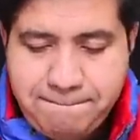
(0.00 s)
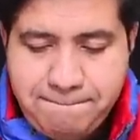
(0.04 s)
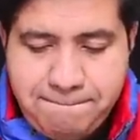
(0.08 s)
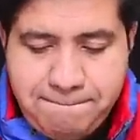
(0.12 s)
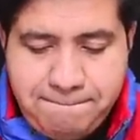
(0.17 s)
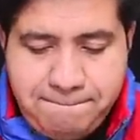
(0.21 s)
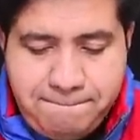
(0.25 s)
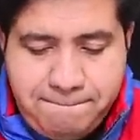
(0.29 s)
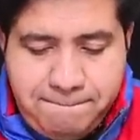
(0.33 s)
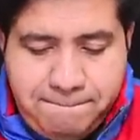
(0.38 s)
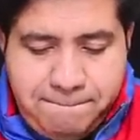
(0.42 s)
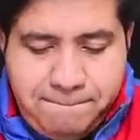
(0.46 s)

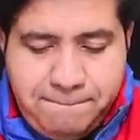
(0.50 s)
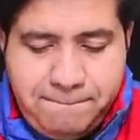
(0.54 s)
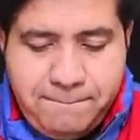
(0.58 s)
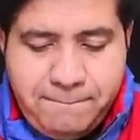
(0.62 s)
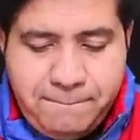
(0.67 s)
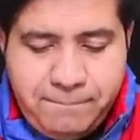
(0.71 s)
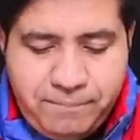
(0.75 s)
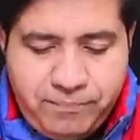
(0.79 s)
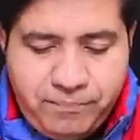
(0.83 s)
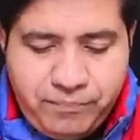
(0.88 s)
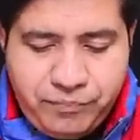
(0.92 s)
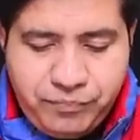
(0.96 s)

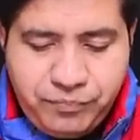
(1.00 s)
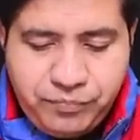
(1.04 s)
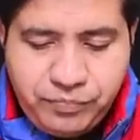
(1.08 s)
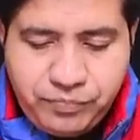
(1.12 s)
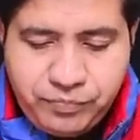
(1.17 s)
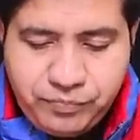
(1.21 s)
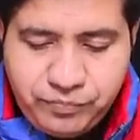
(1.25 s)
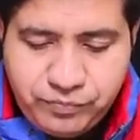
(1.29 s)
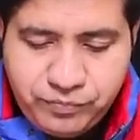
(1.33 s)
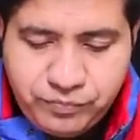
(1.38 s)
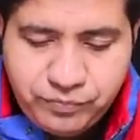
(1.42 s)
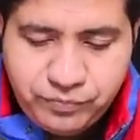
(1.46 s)

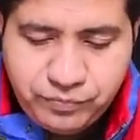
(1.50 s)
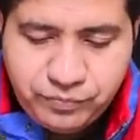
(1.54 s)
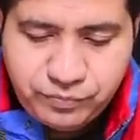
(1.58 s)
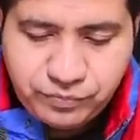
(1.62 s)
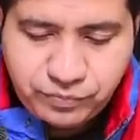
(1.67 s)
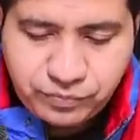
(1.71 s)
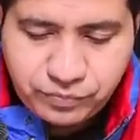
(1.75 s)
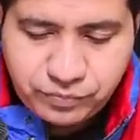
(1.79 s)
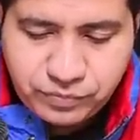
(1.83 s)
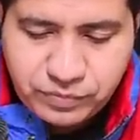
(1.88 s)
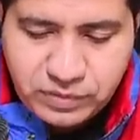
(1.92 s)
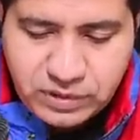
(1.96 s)

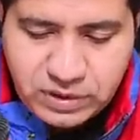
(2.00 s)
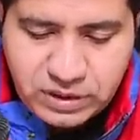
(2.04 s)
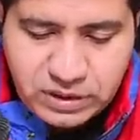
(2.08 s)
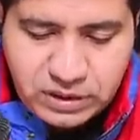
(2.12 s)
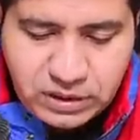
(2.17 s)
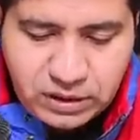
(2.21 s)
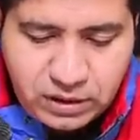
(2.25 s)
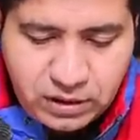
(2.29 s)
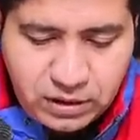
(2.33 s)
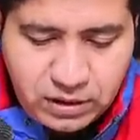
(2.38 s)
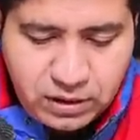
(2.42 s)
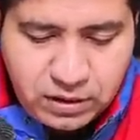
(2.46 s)

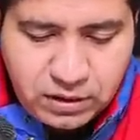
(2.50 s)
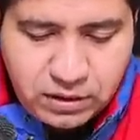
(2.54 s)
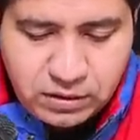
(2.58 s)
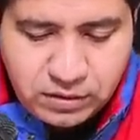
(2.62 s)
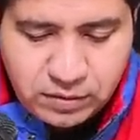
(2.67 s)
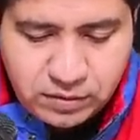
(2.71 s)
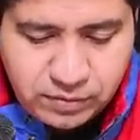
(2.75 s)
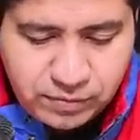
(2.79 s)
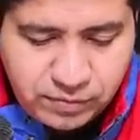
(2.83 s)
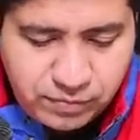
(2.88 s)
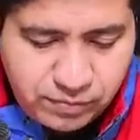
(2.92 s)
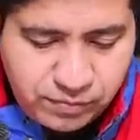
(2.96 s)
No one is speaking in this clip.